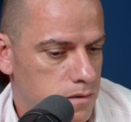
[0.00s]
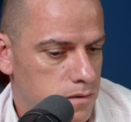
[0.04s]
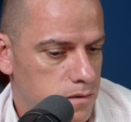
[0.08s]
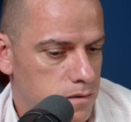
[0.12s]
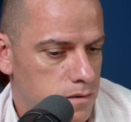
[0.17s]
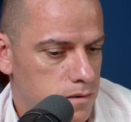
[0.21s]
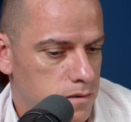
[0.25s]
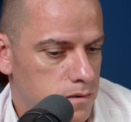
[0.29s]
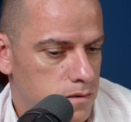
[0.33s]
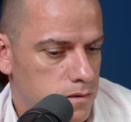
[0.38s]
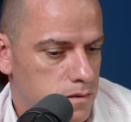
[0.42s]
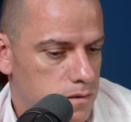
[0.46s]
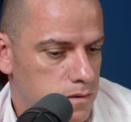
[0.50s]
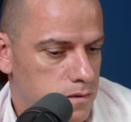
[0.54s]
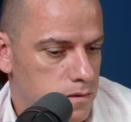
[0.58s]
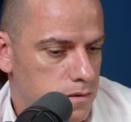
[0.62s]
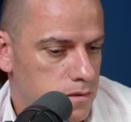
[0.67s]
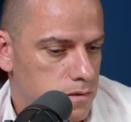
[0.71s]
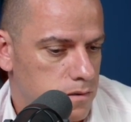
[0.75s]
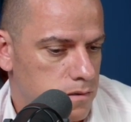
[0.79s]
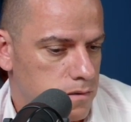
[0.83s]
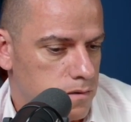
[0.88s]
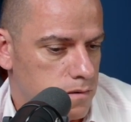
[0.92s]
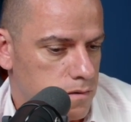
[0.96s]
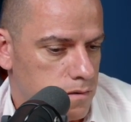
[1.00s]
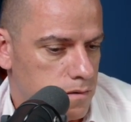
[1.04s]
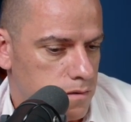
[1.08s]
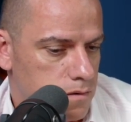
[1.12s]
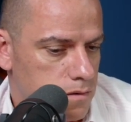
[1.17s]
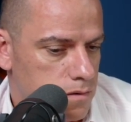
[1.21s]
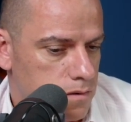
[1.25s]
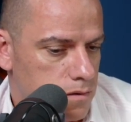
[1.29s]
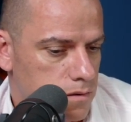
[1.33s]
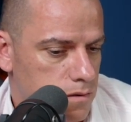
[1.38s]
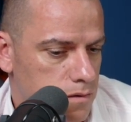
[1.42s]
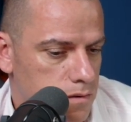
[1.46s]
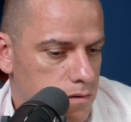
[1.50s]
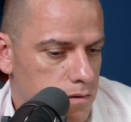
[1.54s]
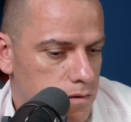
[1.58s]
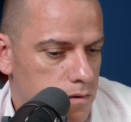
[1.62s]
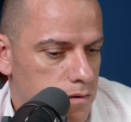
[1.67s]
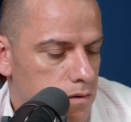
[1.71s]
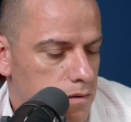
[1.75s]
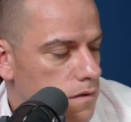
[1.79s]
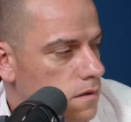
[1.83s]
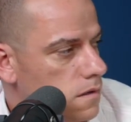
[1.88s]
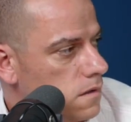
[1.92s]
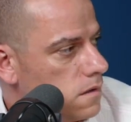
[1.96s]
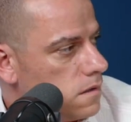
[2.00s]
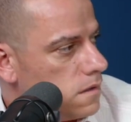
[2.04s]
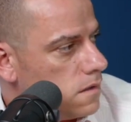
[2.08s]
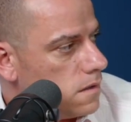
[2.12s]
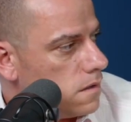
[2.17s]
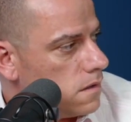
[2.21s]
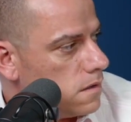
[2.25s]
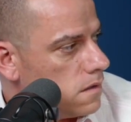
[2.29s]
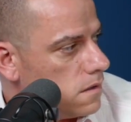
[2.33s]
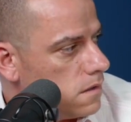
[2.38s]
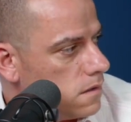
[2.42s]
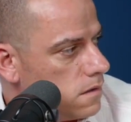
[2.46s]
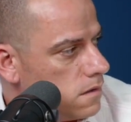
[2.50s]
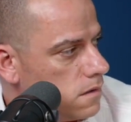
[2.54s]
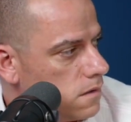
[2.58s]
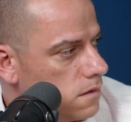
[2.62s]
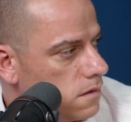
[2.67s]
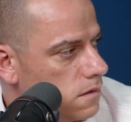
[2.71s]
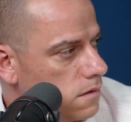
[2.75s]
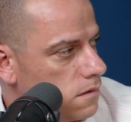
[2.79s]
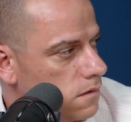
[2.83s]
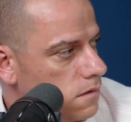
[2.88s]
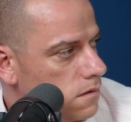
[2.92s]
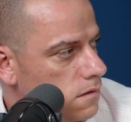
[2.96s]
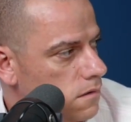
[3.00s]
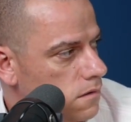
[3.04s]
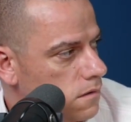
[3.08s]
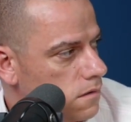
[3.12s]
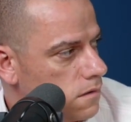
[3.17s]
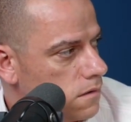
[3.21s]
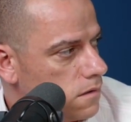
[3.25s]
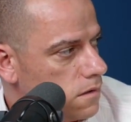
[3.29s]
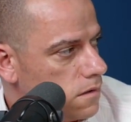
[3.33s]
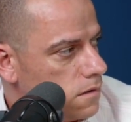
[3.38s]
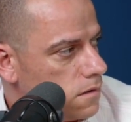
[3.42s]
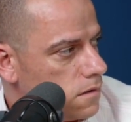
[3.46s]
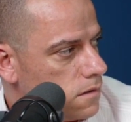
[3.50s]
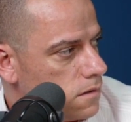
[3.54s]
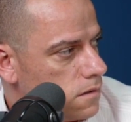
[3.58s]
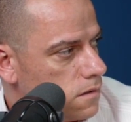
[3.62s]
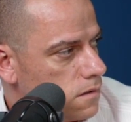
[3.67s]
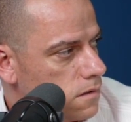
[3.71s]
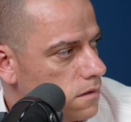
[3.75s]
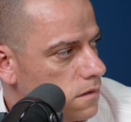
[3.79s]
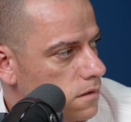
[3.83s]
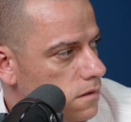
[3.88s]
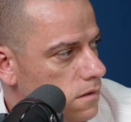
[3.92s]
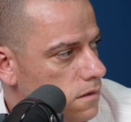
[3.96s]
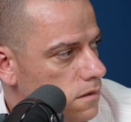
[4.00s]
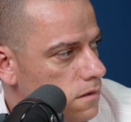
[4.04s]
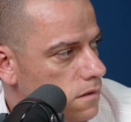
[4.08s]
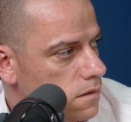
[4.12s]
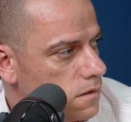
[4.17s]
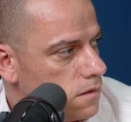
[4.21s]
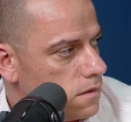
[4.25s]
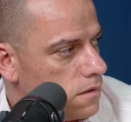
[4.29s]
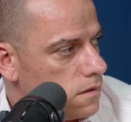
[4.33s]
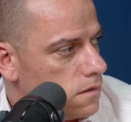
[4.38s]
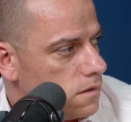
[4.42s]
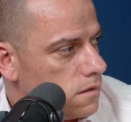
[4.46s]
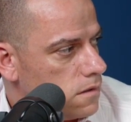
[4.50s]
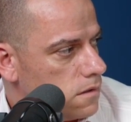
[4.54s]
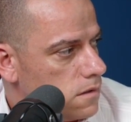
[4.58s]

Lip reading: The person shown says nothing.